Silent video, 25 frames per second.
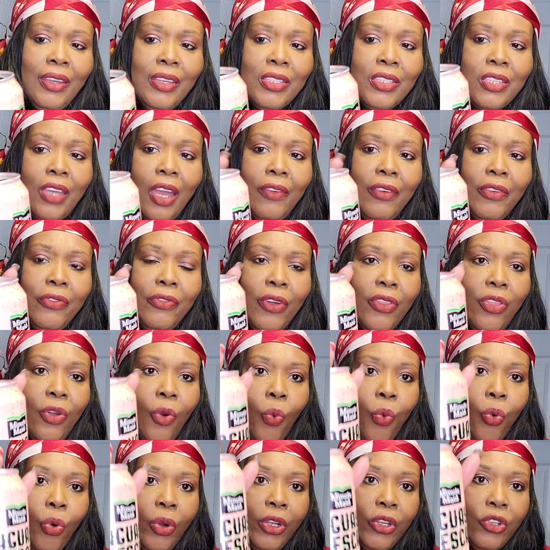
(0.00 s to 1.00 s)
sorry for
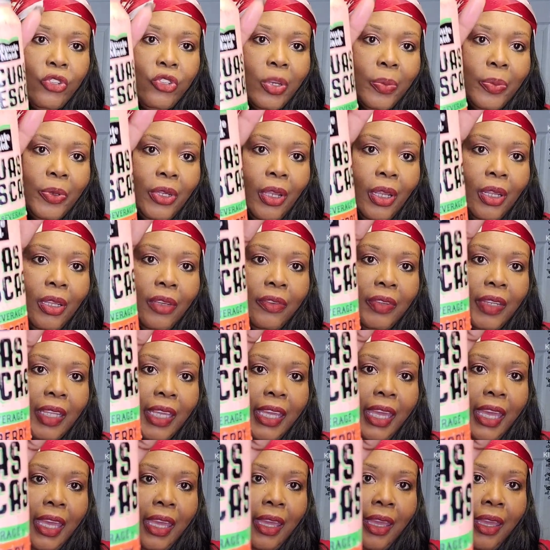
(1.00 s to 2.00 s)
the water dripping all over the
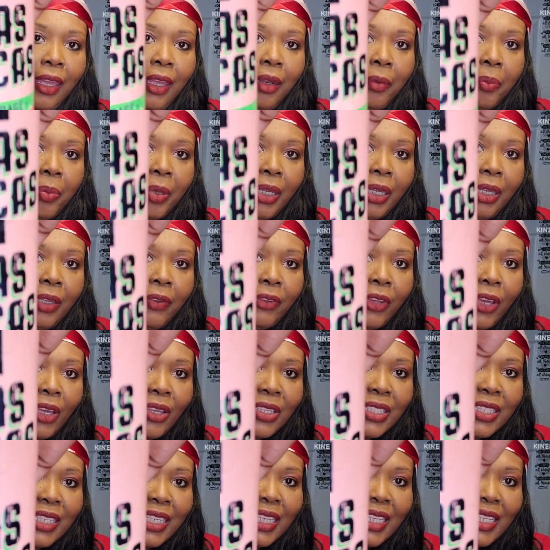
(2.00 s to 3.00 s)
can, but if
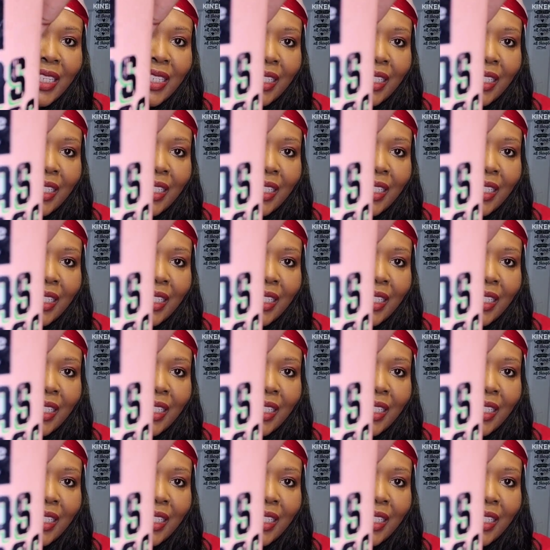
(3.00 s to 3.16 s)
y'all see